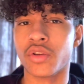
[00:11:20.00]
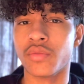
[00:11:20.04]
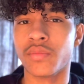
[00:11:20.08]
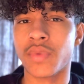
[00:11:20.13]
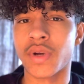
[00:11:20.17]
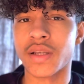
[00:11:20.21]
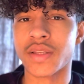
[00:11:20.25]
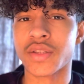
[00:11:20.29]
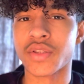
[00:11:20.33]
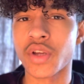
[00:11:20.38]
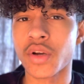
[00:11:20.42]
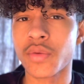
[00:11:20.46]
by
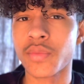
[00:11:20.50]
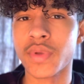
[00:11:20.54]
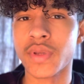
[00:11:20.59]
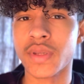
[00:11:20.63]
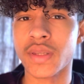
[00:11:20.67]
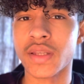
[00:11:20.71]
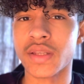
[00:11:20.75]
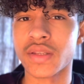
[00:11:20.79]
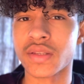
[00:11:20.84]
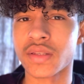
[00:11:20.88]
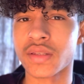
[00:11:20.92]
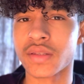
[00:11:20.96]
stopping
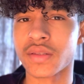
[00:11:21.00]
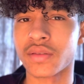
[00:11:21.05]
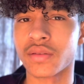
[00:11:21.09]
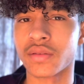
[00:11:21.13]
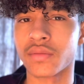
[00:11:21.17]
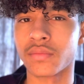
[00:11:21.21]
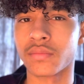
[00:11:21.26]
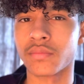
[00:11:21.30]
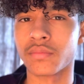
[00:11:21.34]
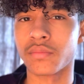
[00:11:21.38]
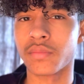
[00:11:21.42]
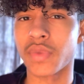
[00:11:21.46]
this
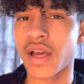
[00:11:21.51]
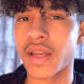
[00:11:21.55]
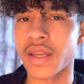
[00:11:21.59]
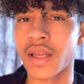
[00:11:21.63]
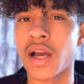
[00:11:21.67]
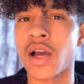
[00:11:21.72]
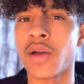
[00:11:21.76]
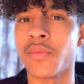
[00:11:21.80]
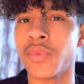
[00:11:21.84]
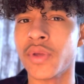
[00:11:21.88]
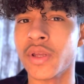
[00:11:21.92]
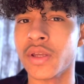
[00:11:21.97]
bad
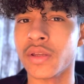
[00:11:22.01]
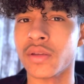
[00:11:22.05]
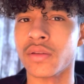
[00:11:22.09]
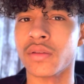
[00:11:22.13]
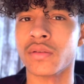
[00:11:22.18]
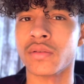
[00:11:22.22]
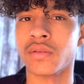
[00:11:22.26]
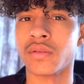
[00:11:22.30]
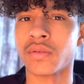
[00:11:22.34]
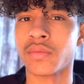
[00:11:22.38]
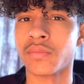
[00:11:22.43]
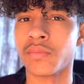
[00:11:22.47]
habit
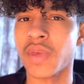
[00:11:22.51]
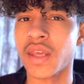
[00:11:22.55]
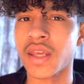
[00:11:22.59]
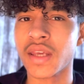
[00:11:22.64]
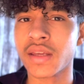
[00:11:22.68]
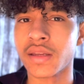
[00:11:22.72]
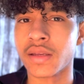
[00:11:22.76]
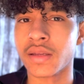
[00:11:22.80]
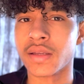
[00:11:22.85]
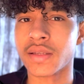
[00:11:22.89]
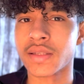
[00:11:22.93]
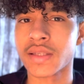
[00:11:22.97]
and
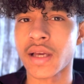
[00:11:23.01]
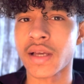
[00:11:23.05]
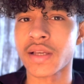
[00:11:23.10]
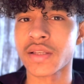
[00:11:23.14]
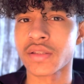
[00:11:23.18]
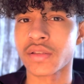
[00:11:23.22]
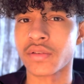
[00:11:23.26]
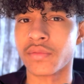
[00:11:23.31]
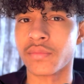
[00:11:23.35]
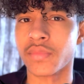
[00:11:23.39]
making it a task of